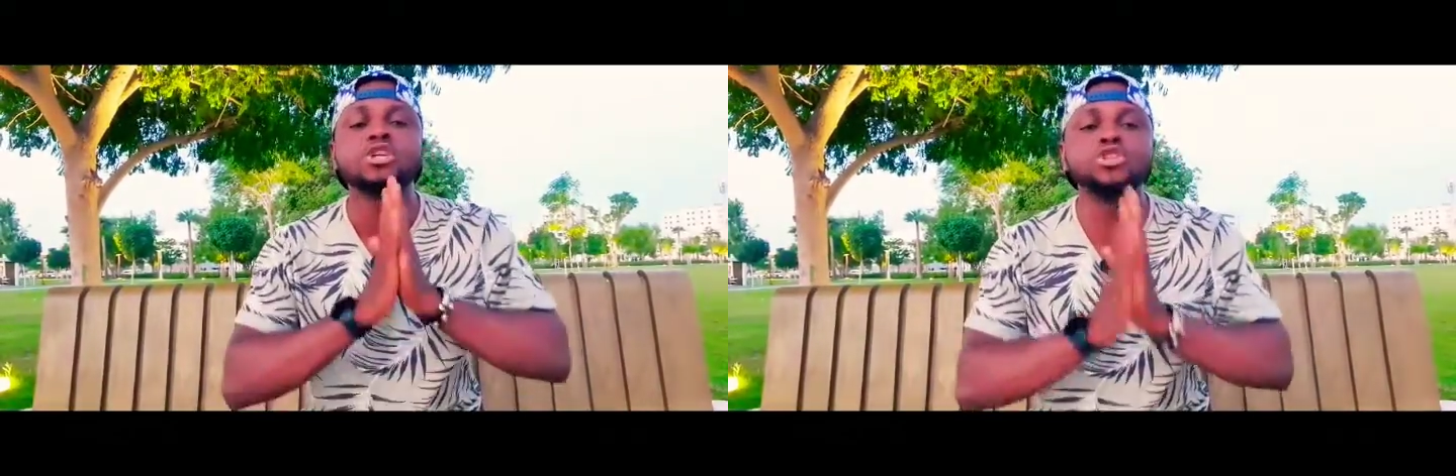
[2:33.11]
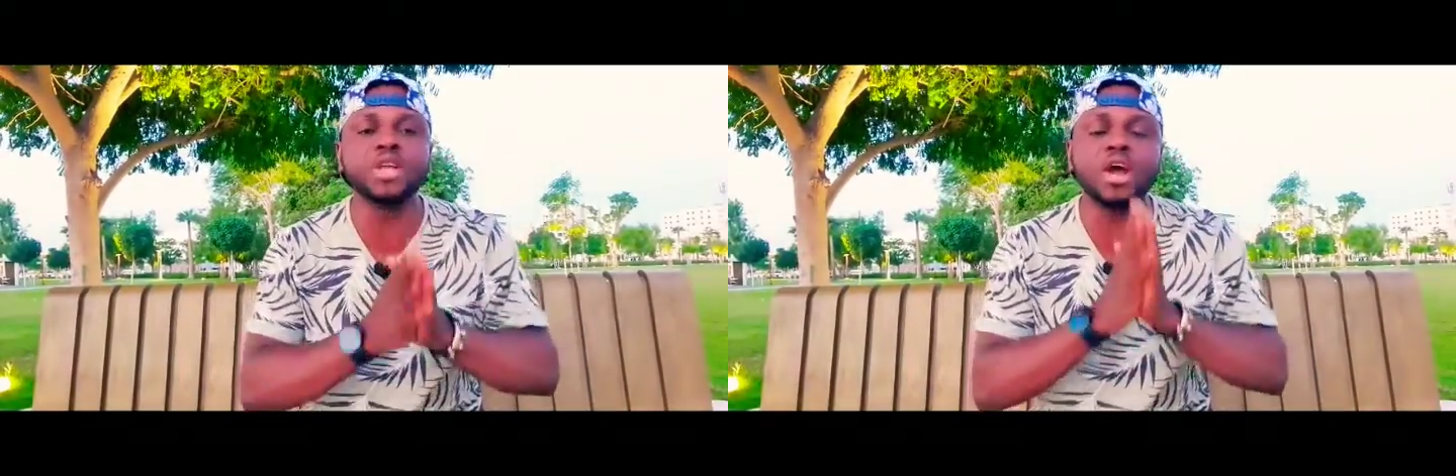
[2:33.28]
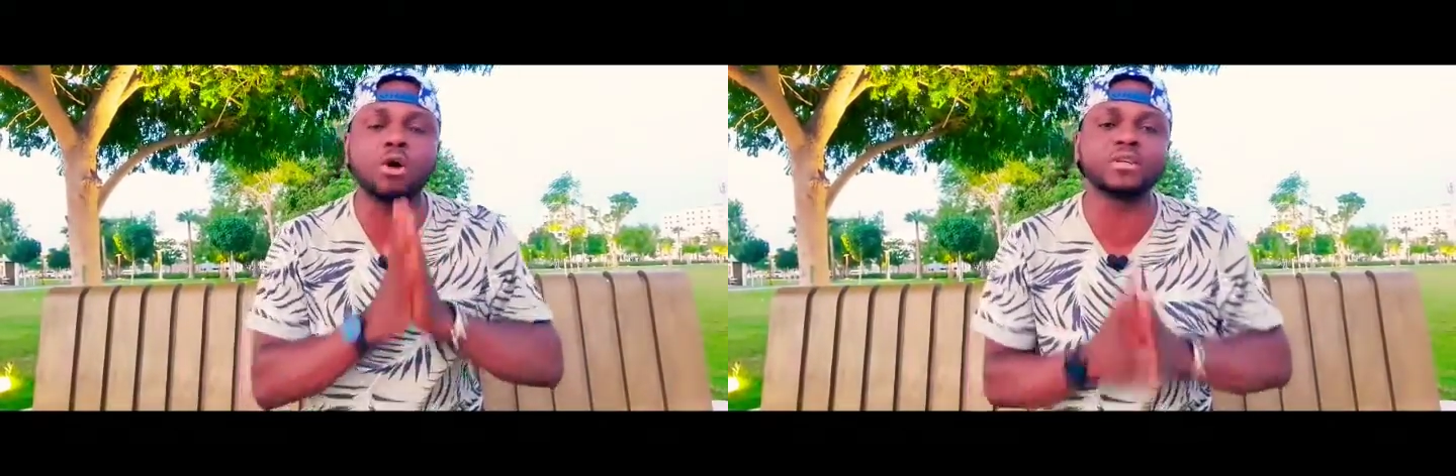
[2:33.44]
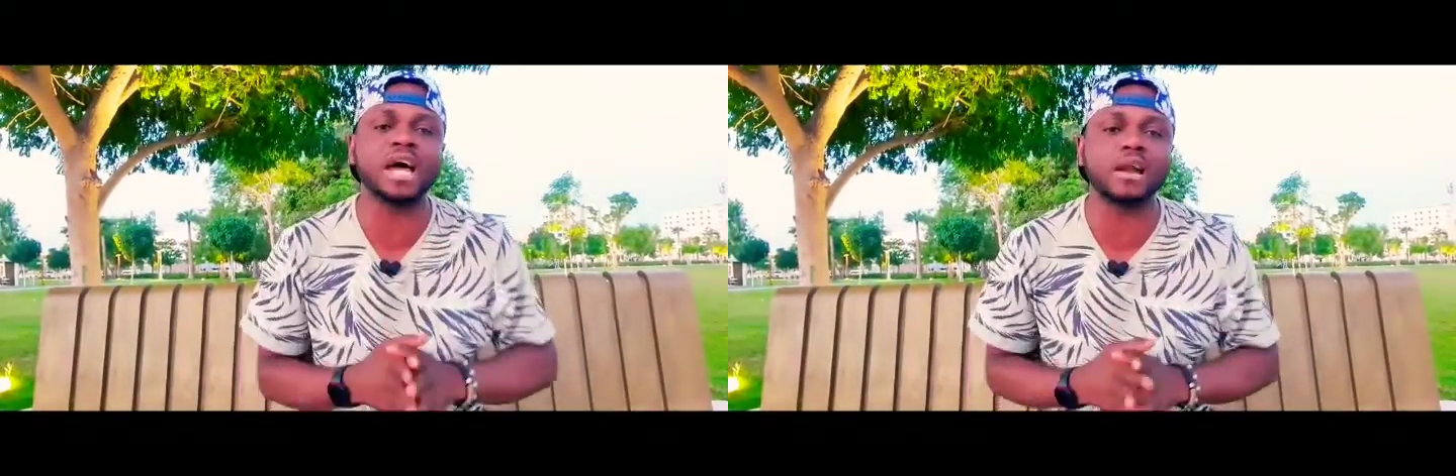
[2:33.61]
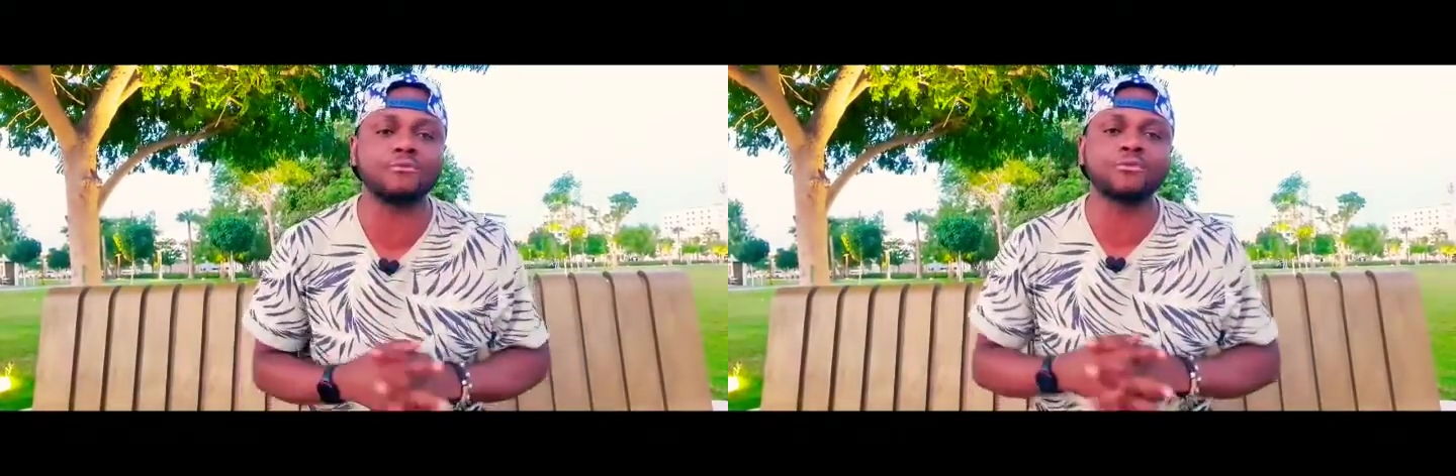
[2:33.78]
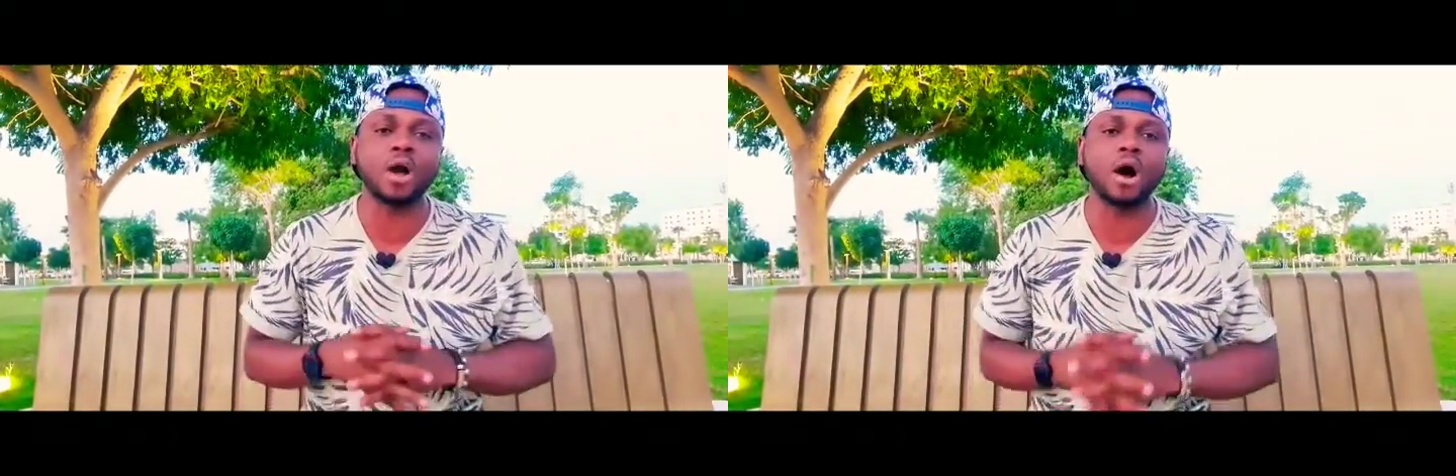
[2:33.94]
to the altar
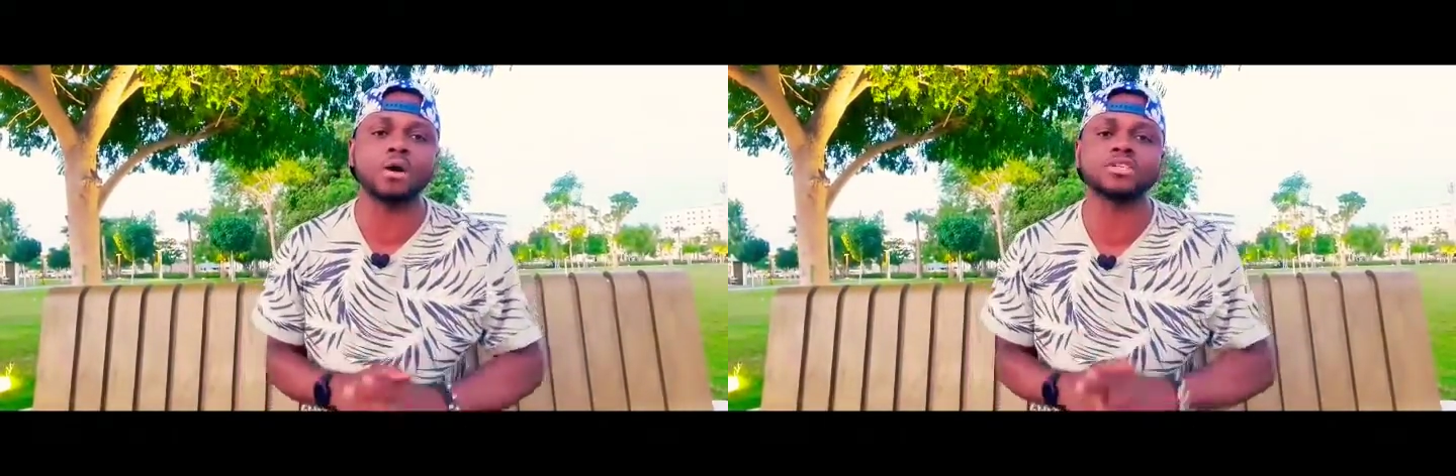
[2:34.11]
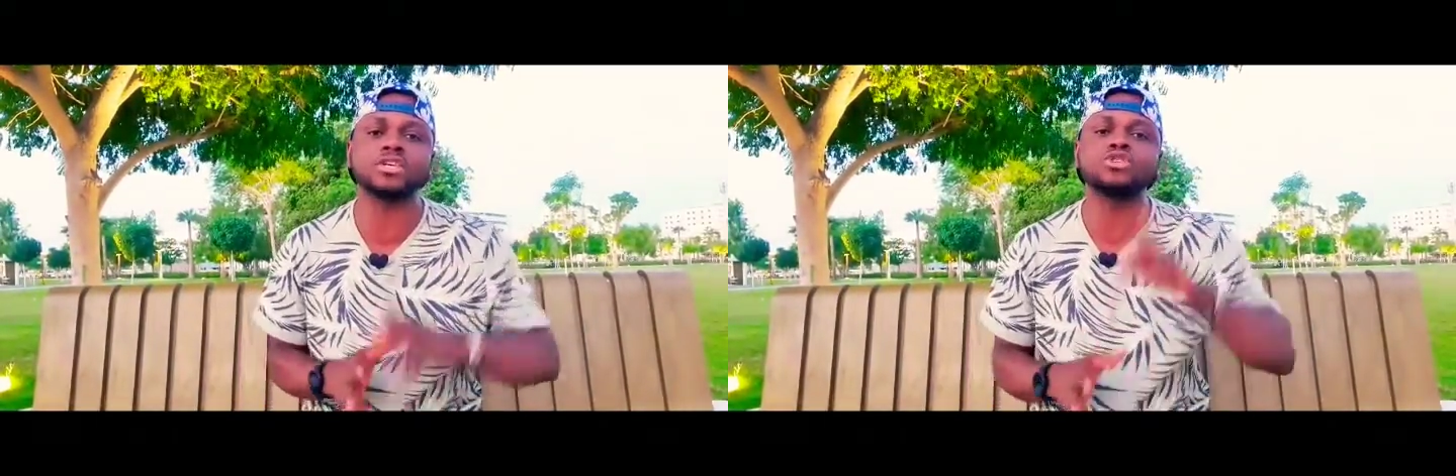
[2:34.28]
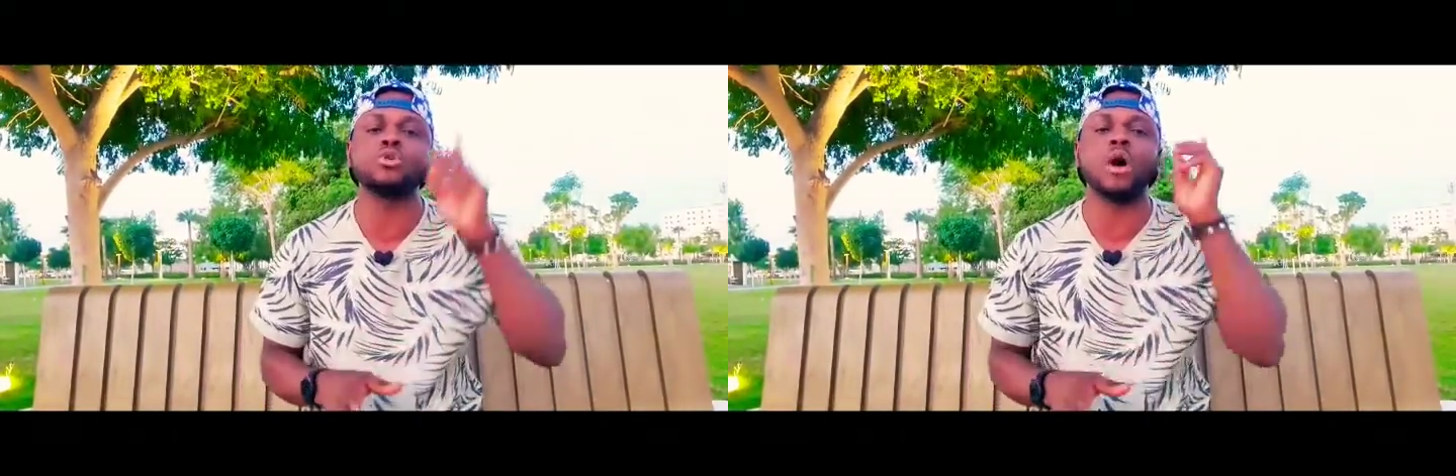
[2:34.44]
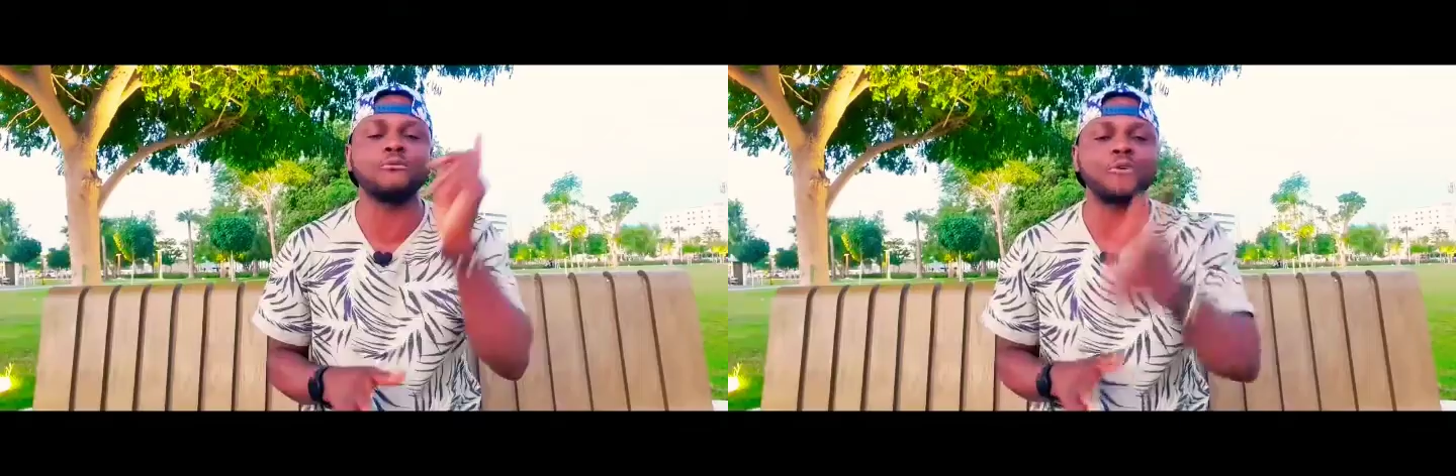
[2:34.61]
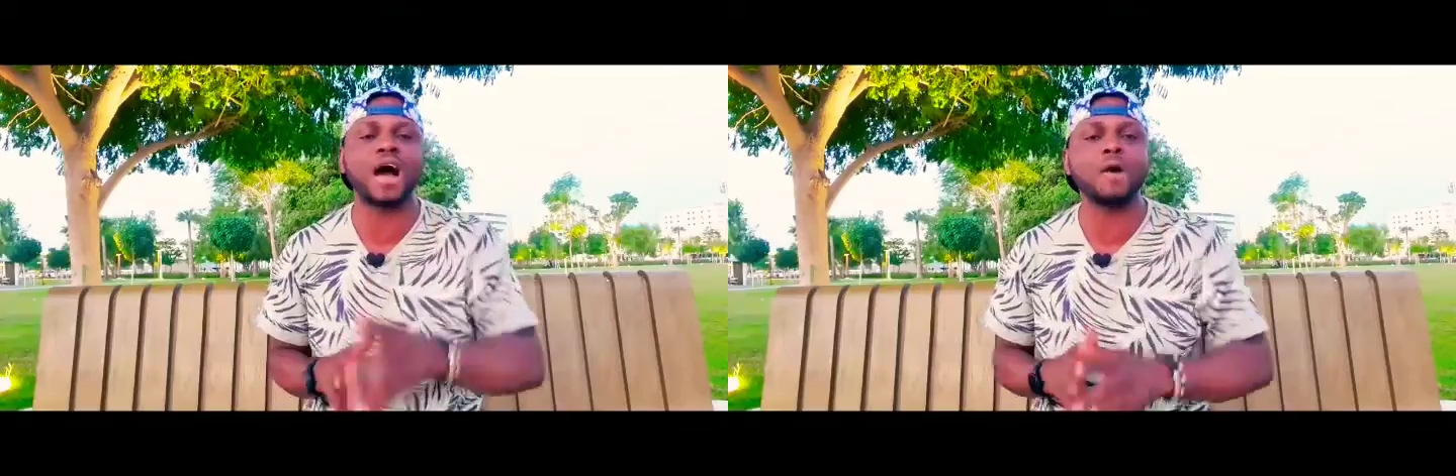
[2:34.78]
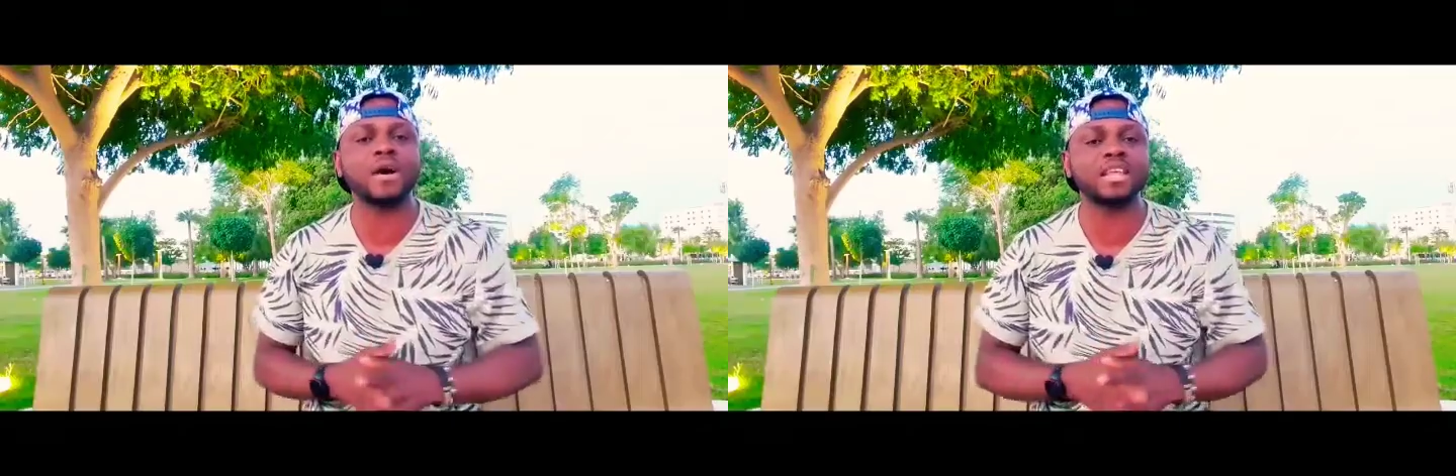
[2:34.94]
of God to
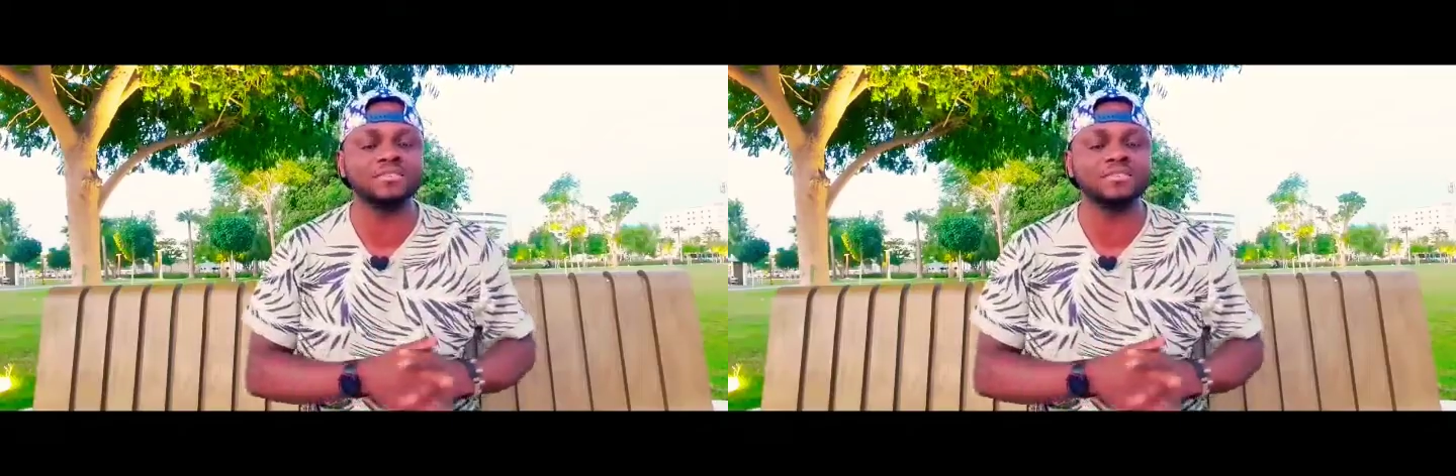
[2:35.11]
offer our